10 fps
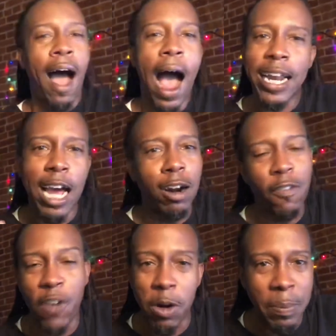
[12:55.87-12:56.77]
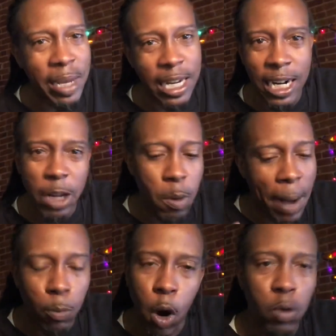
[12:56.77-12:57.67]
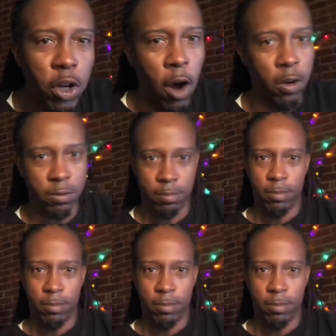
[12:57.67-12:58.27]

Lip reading: I got on the phone immediately with my road dog.